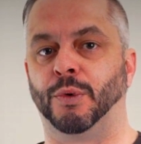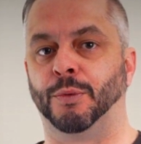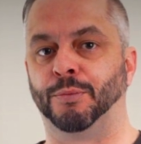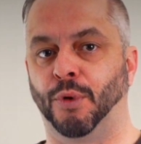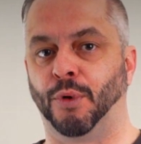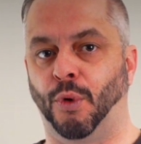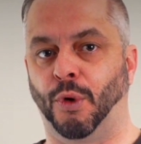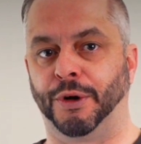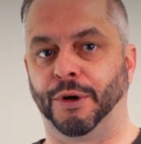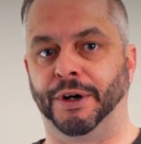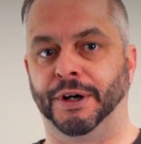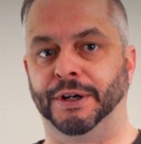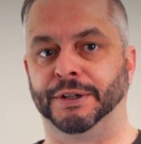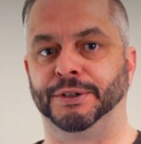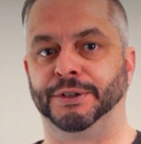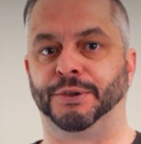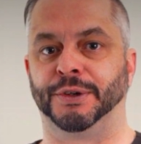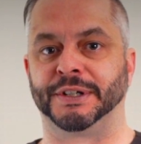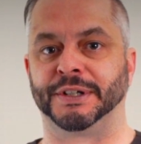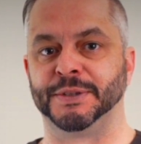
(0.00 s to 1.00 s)
report on
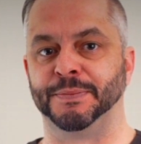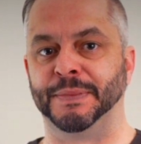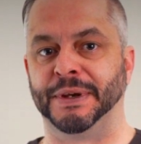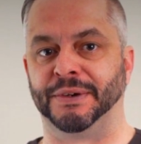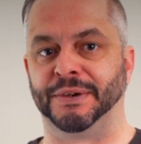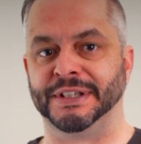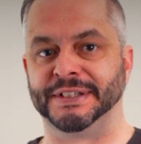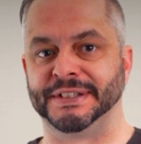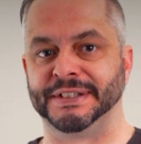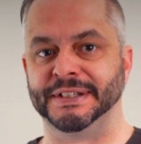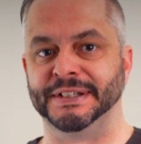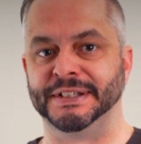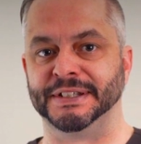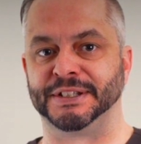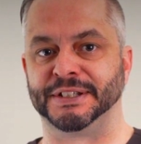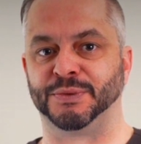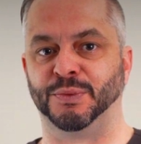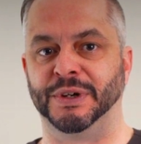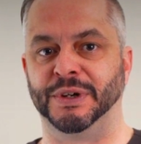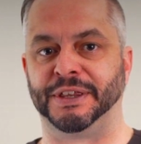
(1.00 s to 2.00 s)
their
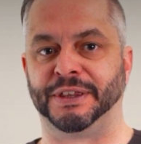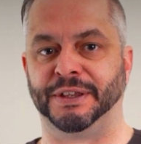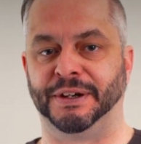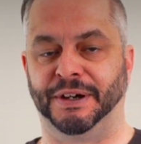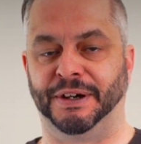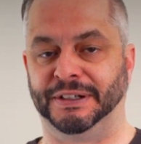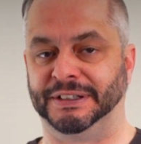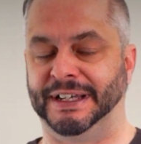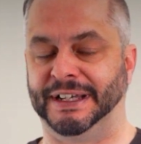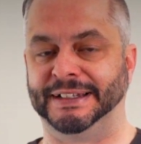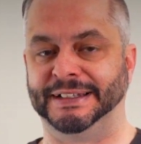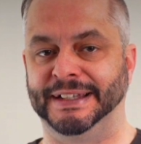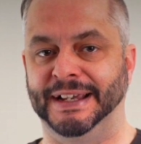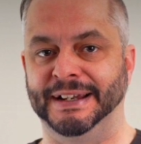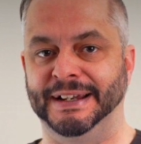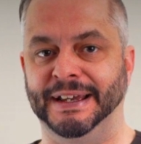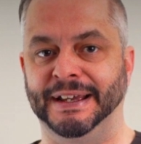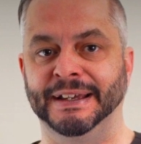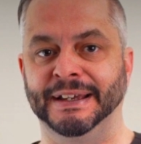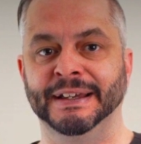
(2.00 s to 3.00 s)
experiences with uh, online
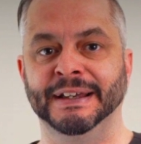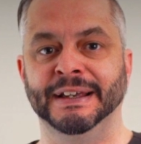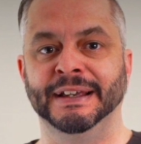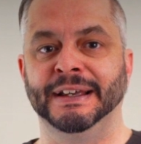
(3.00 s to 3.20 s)
dating.